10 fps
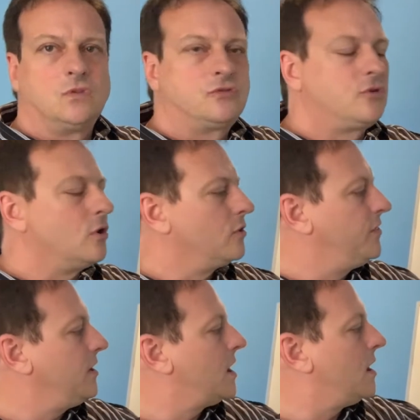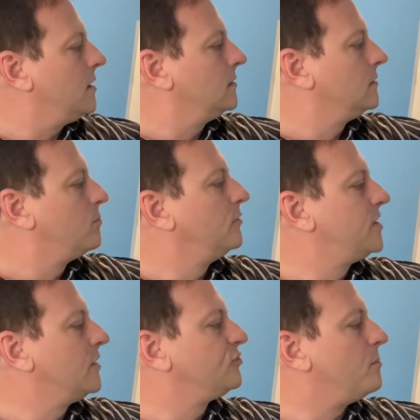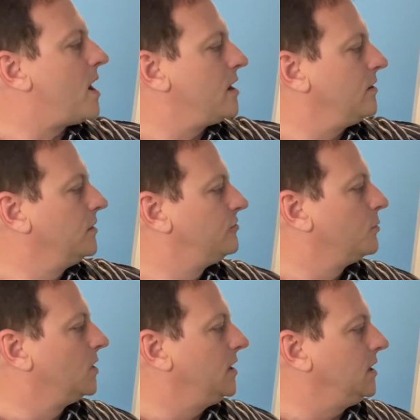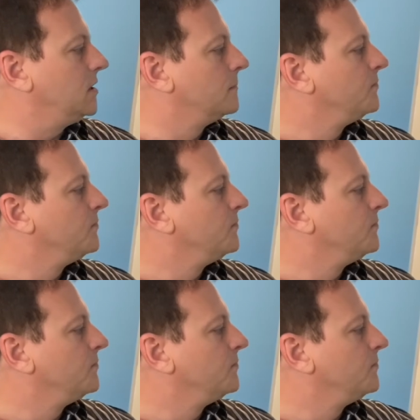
turn the uh, potential buyer into a lead.